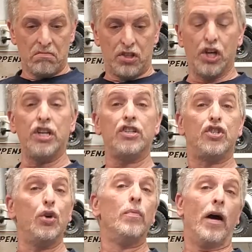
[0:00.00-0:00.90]
couldn't
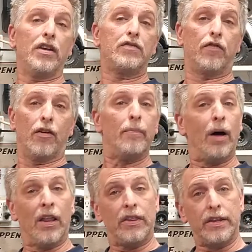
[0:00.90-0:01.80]
do much for a
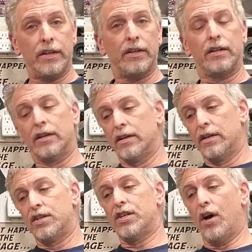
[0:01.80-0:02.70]
month.
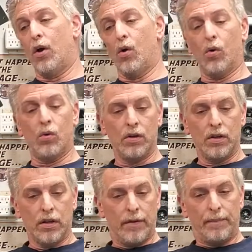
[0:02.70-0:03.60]
So
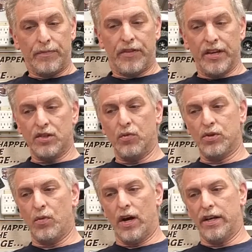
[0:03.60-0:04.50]
this was
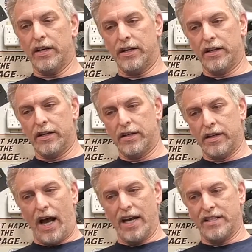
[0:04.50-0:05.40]
what
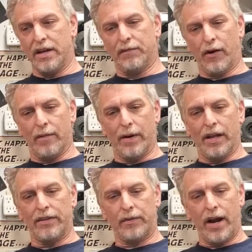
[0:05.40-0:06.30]
I did for a
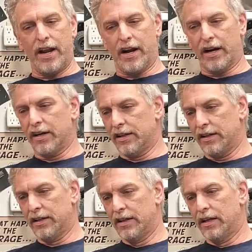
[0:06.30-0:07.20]
month, right here.
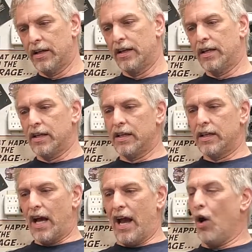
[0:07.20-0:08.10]

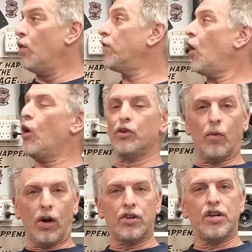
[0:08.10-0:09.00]
I overhauled the
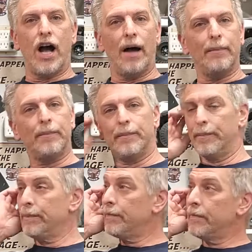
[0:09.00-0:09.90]
workshop
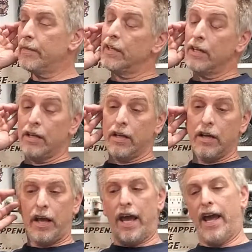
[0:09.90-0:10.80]

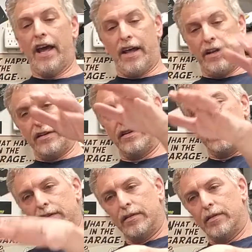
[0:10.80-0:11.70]
and
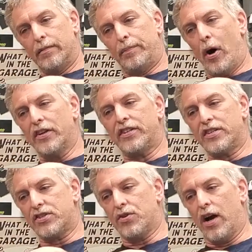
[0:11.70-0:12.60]
bought
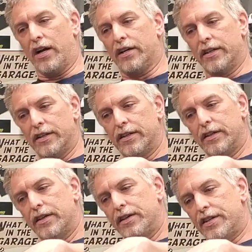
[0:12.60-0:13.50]
this truck
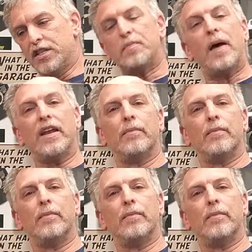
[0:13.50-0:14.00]
to spend a